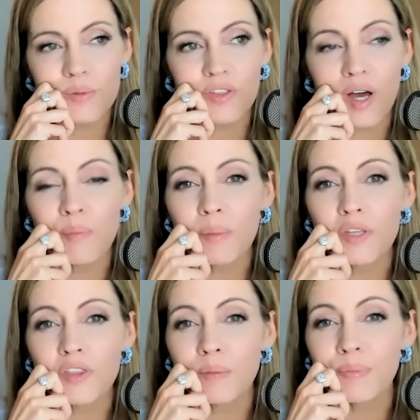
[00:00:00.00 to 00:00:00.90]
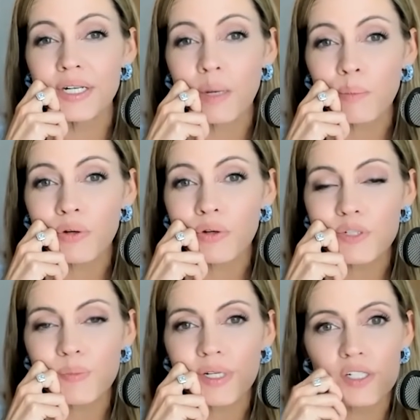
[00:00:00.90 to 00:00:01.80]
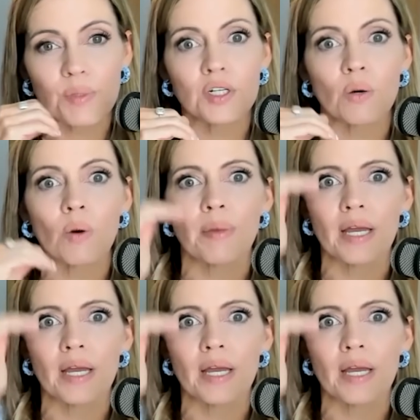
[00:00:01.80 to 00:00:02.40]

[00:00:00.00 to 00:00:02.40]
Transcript: We thought maybe there'd be numbers because we had to go up